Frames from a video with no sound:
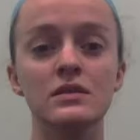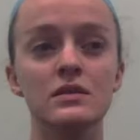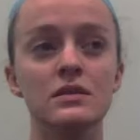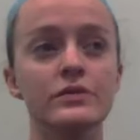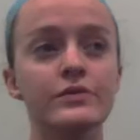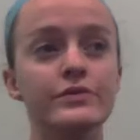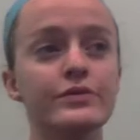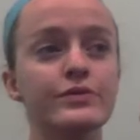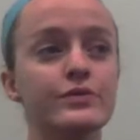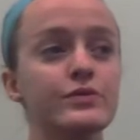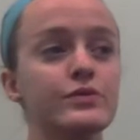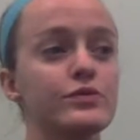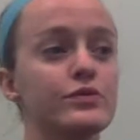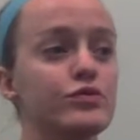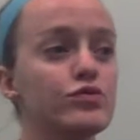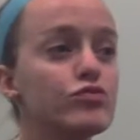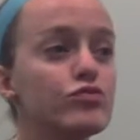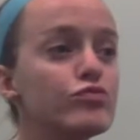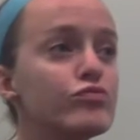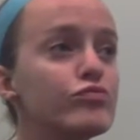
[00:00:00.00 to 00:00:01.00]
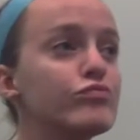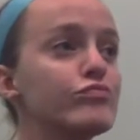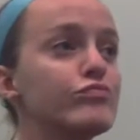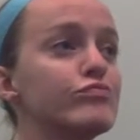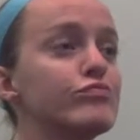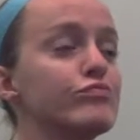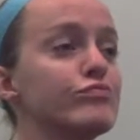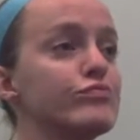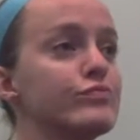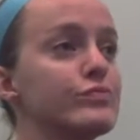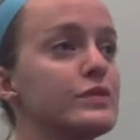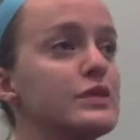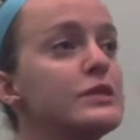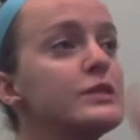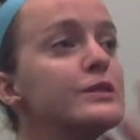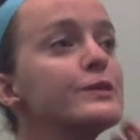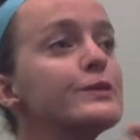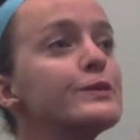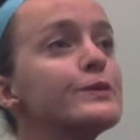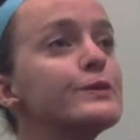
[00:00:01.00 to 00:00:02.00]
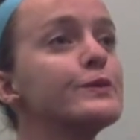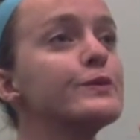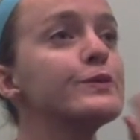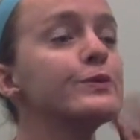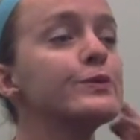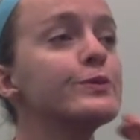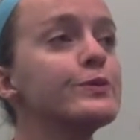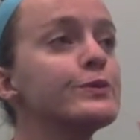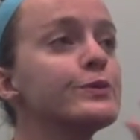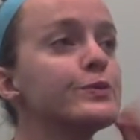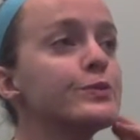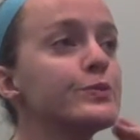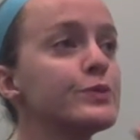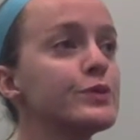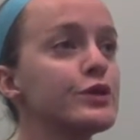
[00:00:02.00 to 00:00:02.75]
what it's like to truly be an attorney.